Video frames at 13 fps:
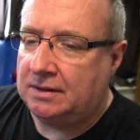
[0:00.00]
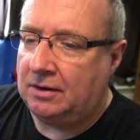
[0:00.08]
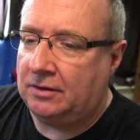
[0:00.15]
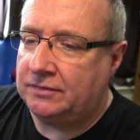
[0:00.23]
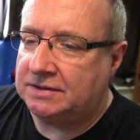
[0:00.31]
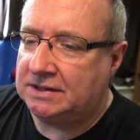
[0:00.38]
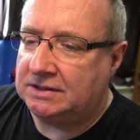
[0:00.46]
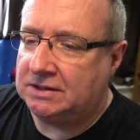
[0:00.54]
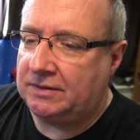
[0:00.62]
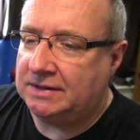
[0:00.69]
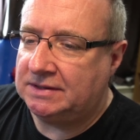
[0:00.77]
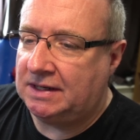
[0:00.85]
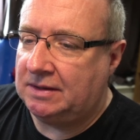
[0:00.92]
obviously
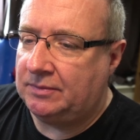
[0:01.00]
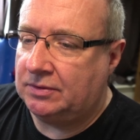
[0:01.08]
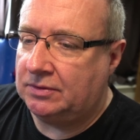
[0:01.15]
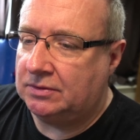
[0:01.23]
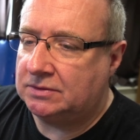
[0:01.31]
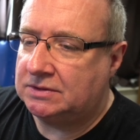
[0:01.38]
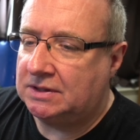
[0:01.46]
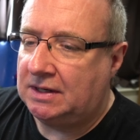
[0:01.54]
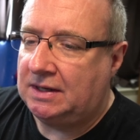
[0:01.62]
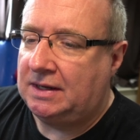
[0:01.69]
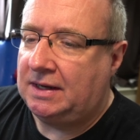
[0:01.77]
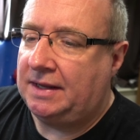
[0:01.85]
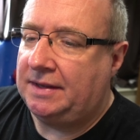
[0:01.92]
2 antenna ports,
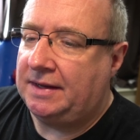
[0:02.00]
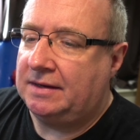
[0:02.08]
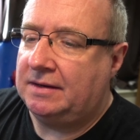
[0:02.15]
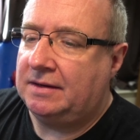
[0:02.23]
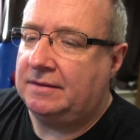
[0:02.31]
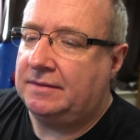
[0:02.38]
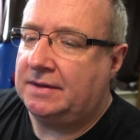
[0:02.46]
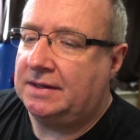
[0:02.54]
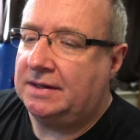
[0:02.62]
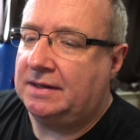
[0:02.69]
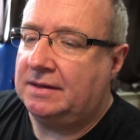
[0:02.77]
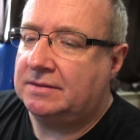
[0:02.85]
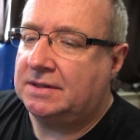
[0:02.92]
and then
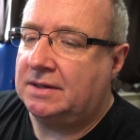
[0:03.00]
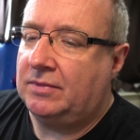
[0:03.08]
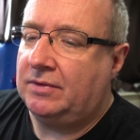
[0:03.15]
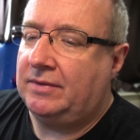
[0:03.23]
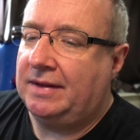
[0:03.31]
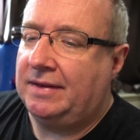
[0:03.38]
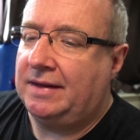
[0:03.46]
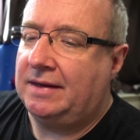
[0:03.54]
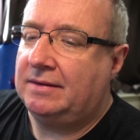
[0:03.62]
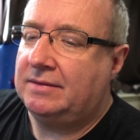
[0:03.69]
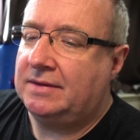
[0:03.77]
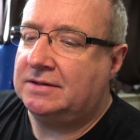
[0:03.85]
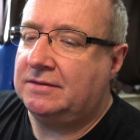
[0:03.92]
somewhere around
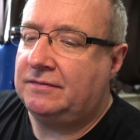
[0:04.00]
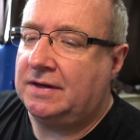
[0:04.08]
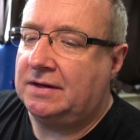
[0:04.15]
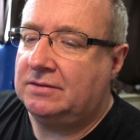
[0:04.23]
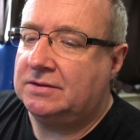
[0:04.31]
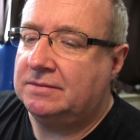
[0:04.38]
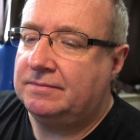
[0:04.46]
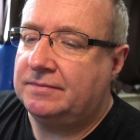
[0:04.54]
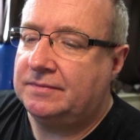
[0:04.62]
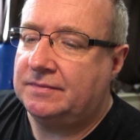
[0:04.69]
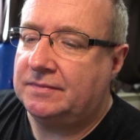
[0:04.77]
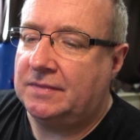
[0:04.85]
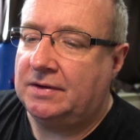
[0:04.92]
there's a fuse.
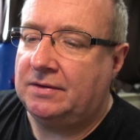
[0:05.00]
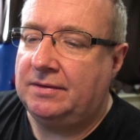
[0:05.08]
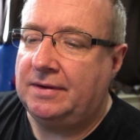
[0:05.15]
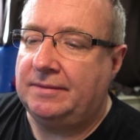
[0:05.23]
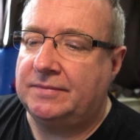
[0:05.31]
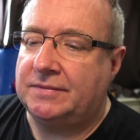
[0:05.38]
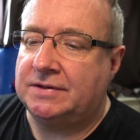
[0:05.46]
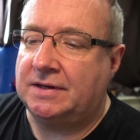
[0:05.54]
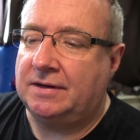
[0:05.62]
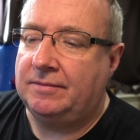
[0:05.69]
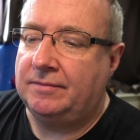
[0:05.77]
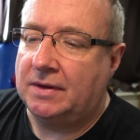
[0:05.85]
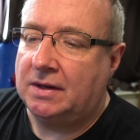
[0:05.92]
All right,
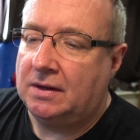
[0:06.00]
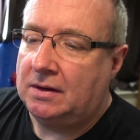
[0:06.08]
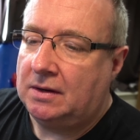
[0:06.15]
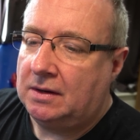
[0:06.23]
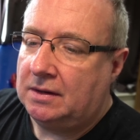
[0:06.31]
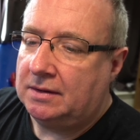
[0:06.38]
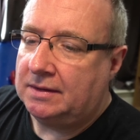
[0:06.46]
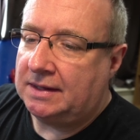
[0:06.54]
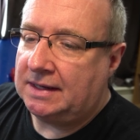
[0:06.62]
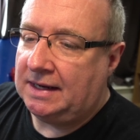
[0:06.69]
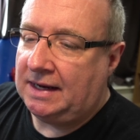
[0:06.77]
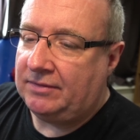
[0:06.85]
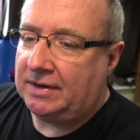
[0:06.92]
so there
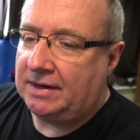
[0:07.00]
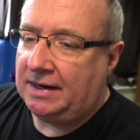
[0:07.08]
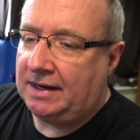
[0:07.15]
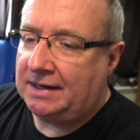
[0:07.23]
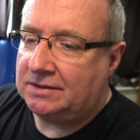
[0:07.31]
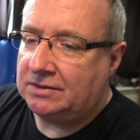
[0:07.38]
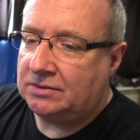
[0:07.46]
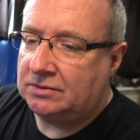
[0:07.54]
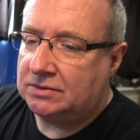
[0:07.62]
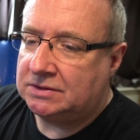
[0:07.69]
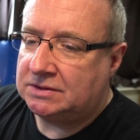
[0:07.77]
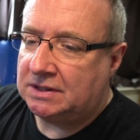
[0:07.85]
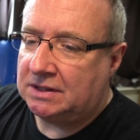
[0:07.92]
you have it. And
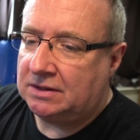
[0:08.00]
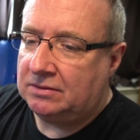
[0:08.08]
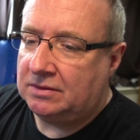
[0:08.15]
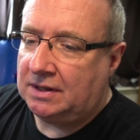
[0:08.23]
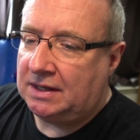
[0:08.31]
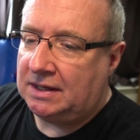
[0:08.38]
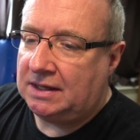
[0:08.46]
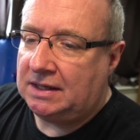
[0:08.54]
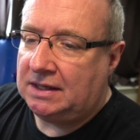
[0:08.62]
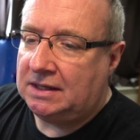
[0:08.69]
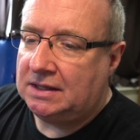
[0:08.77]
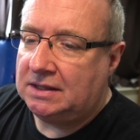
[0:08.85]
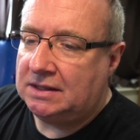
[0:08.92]
also
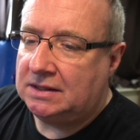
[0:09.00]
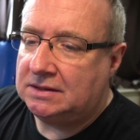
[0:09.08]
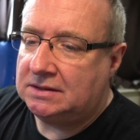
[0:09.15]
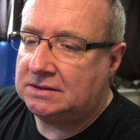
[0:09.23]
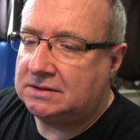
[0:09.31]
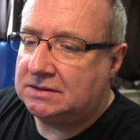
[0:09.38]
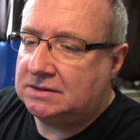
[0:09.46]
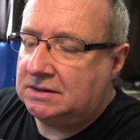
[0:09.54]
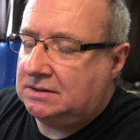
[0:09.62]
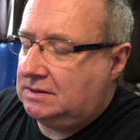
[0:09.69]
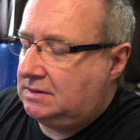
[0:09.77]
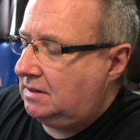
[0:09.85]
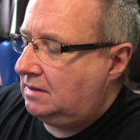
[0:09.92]
there's
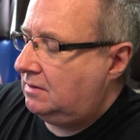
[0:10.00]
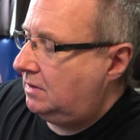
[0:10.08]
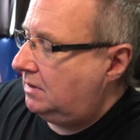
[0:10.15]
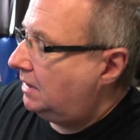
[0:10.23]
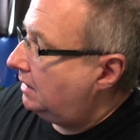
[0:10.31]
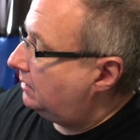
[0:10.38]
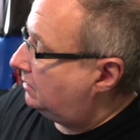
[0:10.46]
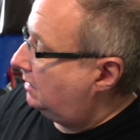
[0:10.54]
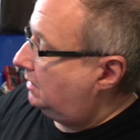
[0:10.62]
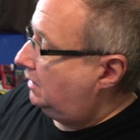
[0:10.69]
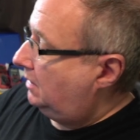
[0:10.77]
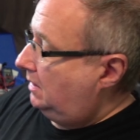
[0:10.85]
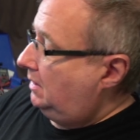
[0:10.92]
another one there as
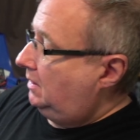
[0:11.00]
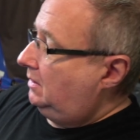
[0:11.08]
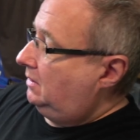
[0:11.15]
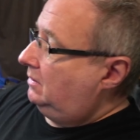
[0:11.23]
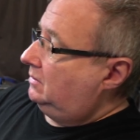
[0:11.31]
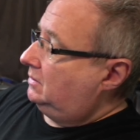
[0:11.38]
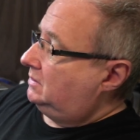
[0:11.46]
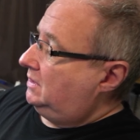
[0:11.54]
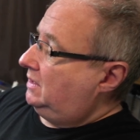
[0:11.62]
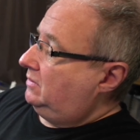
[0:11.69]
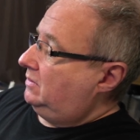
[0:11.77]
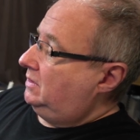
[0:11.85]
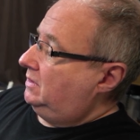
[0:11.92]
well. What's
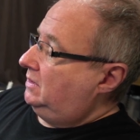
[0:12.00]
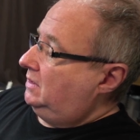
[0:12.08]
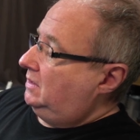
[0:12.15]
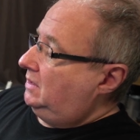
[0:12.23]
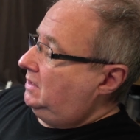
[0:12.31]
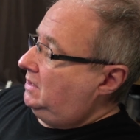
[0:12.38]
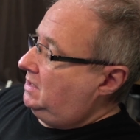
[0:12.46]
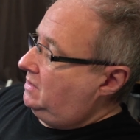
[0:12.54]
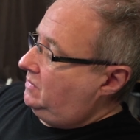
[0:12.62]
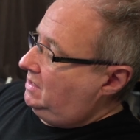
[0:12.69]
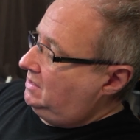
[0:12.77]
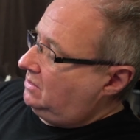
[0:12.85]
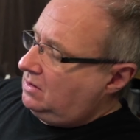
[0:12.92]
that one?
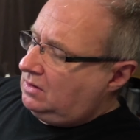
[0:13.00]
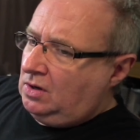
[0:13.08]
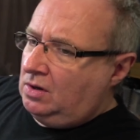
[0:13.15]
It's got a